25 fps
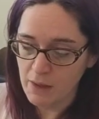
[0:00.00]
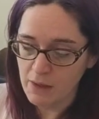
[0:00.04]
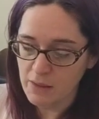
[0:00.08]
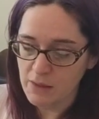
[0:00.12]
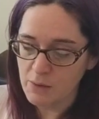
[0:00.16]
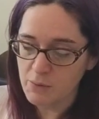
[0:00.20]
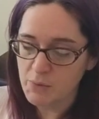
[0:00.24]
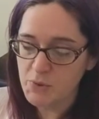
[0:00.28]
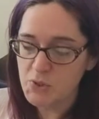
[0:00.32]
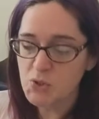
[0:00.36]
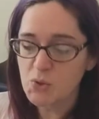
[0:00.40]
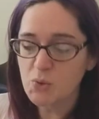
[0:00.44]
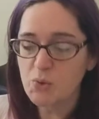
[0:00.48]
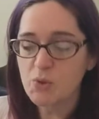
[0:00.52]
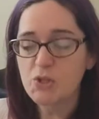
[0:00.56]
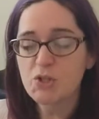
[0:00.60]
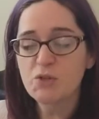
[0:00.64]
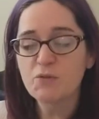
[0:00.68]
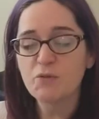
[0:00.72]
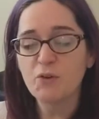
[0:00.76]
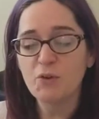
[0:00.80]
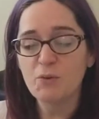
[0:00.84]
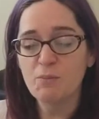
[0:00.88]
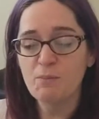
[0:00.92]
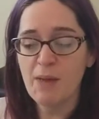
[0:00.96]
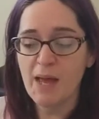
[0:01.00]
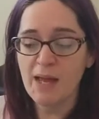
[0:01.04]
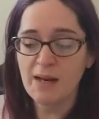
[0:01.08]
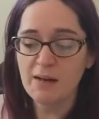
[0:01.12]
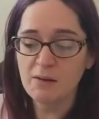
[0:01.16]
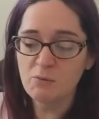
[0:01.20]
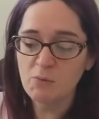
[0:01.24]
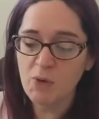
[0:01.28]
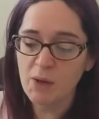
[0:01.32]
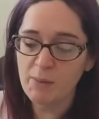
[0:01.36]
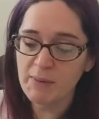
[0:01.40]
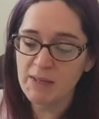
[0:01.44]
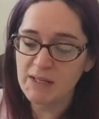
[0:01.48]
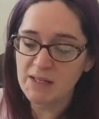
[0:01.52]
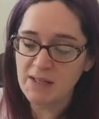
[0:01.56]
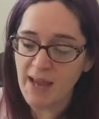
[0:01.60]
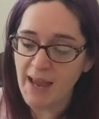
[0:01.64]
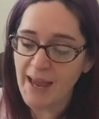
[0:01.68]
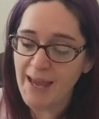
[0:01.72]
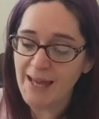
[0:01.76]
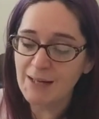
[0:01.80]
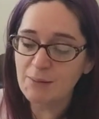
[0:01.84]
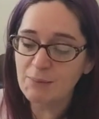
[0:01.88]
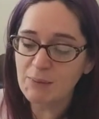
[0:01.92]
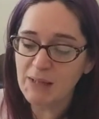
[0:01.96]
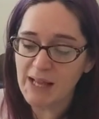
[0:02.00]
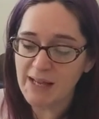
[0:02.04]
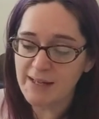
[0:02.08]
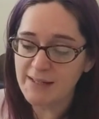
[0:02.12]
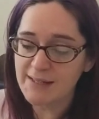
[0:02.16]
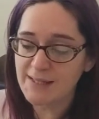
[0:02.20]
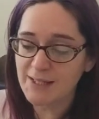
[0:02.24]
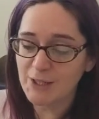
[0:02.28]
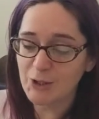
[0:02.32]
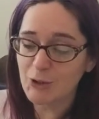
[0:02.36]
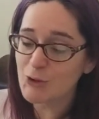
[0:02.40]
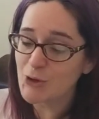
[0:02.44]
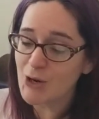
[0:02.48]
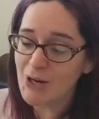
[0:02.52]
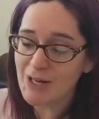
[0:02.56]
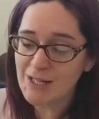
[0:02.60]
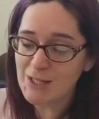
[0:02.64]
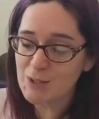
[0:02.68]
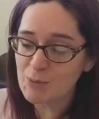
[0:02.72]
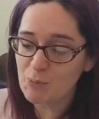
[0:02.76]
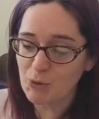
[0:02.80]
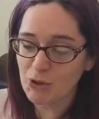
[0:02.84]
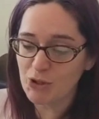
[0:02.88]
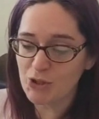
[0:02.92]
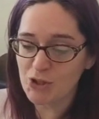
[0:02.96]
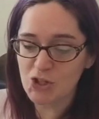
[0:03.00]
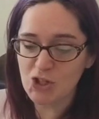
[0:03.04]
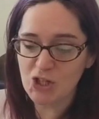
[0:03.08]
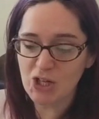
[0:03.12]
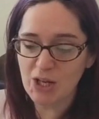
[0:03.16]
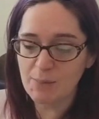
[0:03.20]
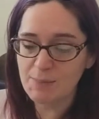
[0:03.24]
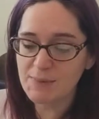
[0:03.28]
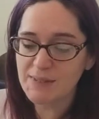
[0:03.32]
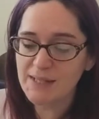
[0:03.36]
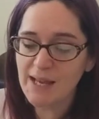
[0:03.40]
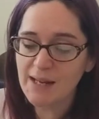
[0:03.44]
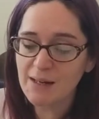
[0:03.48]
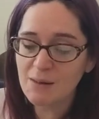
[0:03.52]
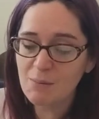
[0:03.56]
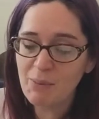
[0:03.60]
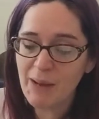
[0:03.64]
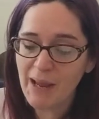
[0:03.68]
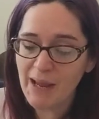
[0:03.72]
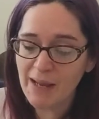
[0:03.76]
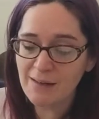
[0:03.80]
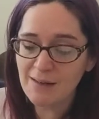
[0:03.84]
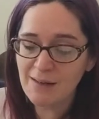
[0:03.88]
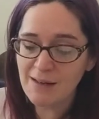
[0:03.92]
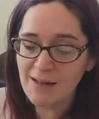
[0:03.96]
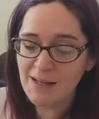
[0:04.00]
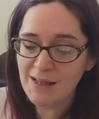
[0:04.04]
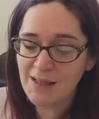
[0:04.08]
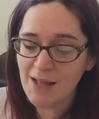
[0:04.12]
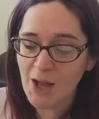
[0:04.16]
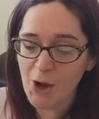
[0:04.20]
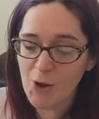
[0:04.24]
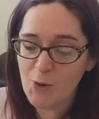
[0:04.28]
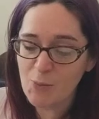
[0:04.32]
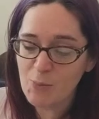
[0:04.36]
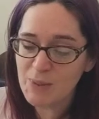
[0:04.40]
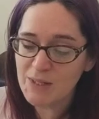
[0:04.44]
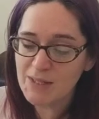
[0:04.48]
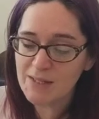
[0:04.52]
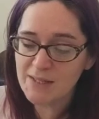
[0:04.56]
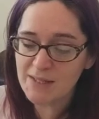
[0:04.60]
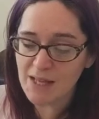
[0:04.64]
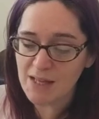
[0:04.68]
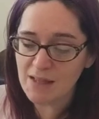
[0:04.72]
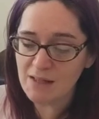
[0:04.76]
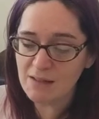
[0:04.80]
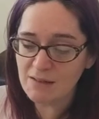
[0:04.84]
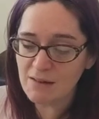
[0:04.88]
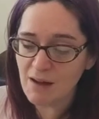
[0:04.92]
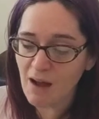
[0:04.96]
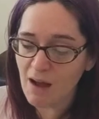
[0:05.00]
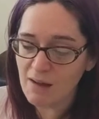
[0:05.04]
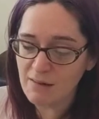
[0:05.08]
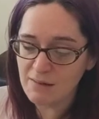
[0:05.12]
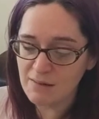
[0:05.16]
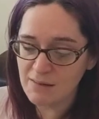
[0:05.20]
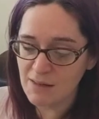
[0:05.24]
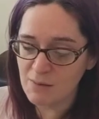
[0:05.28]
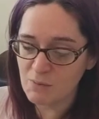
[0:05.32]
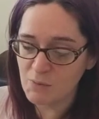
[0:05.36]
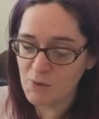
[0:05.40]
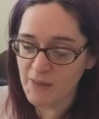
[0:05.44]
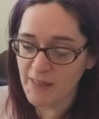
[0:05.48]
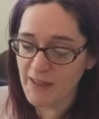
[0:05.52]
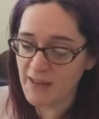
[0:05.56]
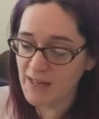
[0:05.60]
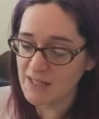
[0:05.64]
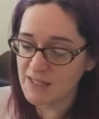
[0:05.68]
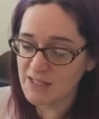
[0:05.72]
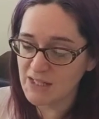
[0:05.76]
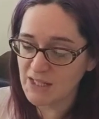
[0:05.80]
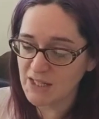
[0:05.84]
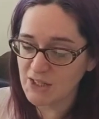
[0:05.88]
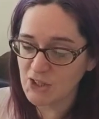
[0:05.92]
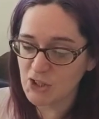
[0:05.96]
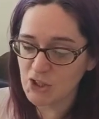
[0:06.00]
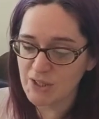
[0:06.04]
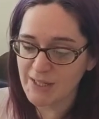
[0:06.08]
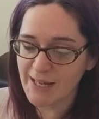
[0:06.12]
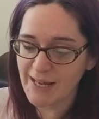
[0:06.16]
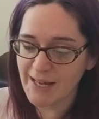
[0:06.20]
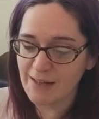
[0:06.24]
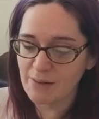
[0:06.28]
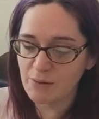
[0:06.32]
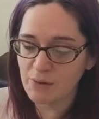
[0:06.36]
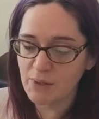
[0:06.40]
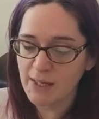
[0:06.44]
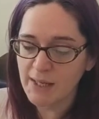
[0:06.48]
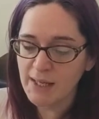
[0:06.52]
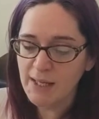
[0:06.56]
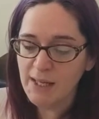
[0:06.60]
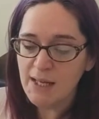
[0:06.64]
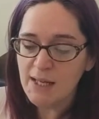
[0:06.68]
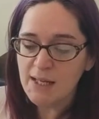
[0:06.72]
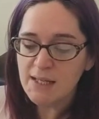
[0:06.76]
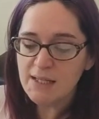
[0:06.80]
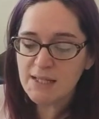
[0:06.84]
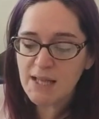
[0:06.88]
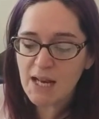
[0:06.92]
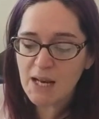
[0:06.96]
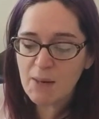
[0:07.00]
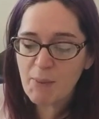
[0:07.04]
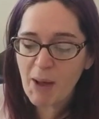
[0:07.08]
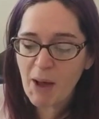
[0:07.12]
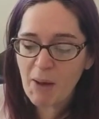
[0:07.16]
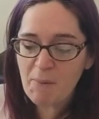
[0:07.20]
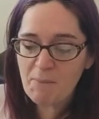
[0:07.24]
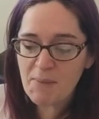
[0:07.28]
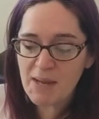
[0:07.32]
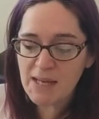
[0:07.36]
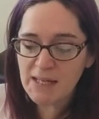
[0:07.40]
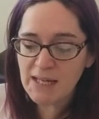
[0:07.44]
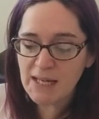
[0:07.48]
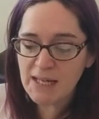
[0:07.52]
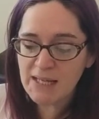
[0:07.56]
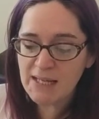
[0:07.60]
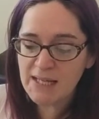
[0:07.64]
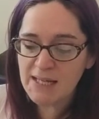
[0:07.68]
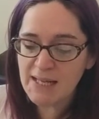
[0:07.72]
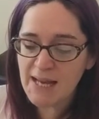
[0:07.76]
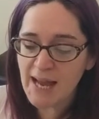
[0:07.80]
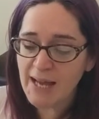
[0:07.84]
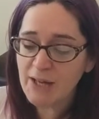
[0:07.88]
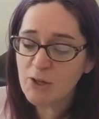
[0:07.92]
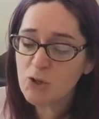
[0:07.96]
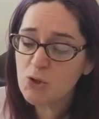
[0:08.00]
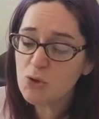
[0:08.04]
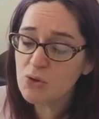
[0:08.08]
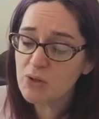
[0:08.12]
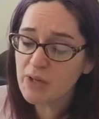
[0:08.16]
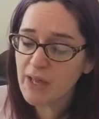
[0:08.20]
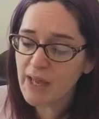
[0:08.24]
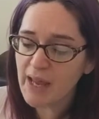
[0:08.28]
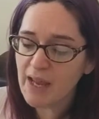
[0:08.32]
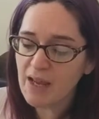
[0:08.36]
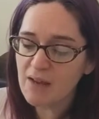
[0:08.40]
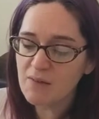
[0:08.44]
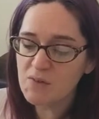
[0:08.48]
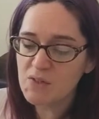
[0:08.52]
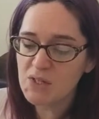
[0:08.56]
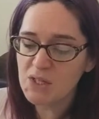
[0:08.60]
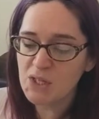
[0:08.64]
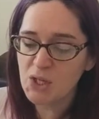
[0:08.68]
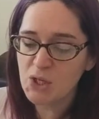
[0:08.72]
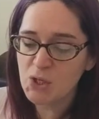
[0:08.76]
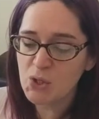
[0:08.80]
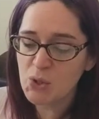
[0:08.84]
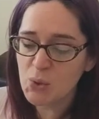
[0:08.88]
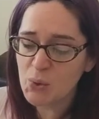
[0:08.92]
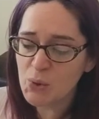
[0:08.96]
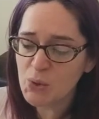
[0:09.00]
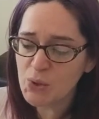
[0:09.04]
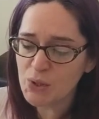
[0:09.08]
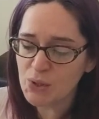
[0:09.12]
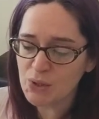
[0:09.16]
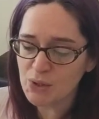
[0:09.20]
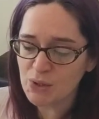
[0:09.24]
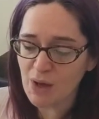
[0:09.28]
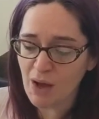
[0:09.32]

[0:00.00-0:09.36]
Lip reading: The resourceful men and women cannibalized their transport ships, and abandoning the open southern continent where they had touched down, set about making the natural caves in the northern